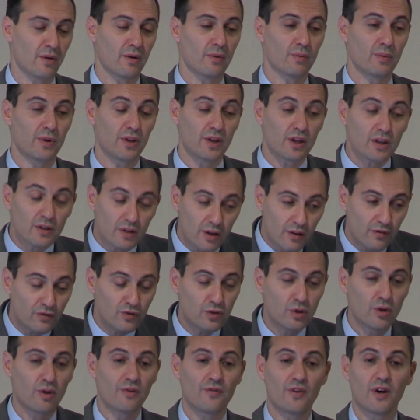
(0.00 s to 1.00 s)
with a
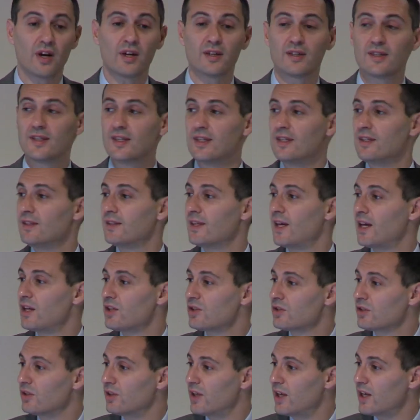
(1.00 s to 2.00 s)
few of our key
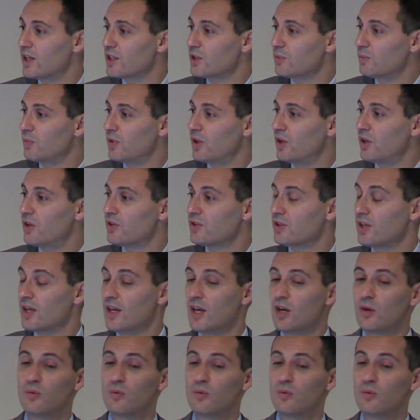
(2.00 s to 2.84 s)
national experts,